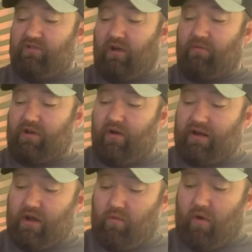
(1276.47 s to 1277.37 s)
So I'm going to go
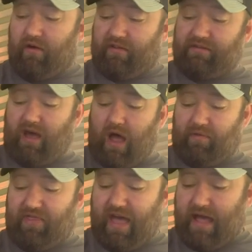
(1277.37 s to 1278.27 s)
ahead and go right on the top
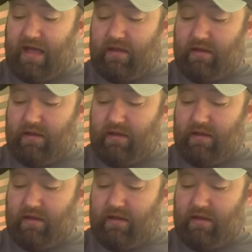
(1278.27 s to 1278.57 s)
with that.